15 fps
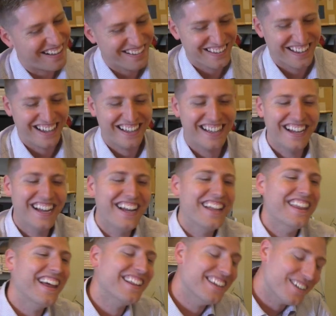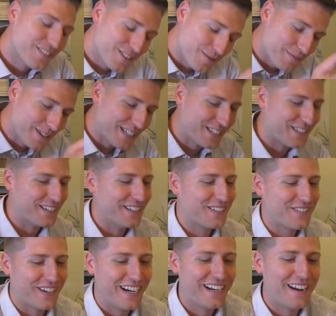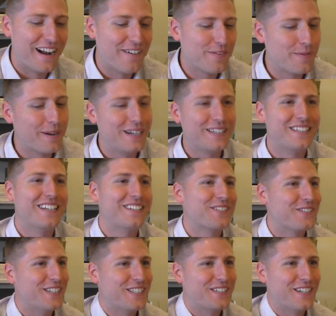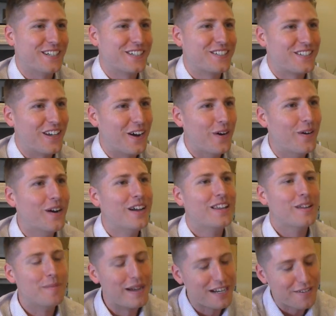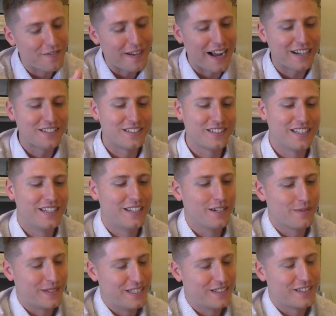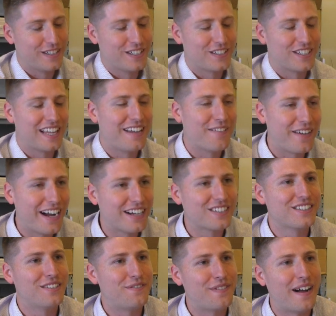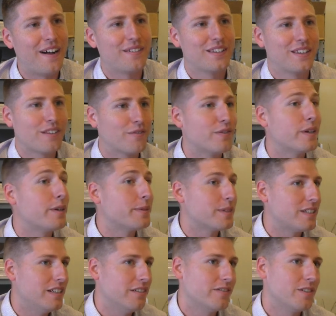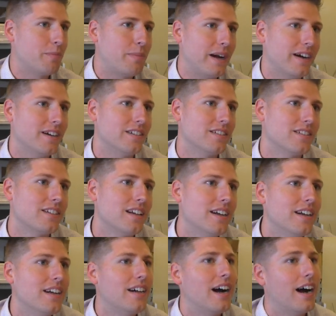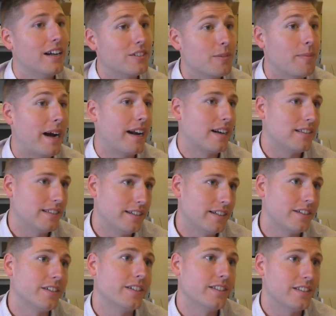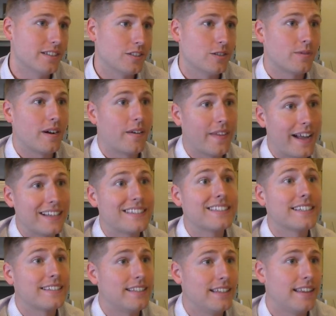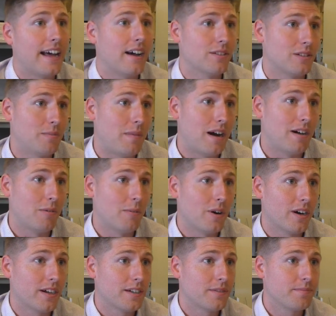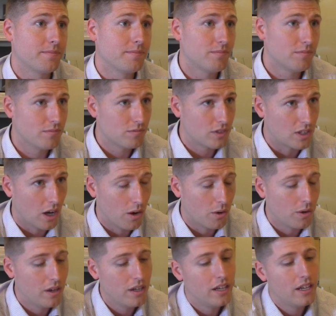Well, they, they did some research, right? Everybody does research. So the manufacturer did their research, and they've actually found that the frequency of repairs uh, dramatically increases around that 60,000 mile mark. Hmm. So